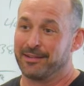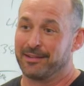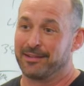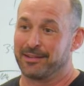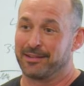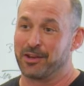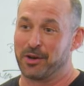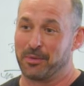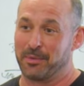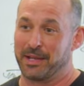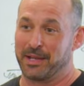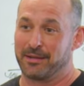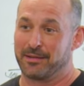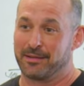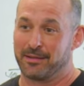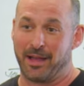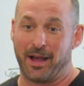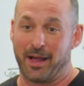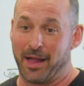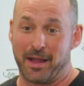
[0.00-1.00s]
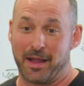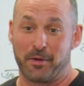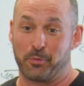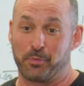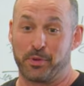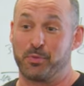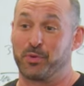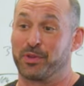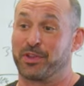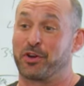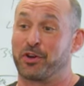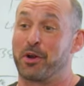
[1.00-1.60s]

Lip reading: You know what I mean? I help people with our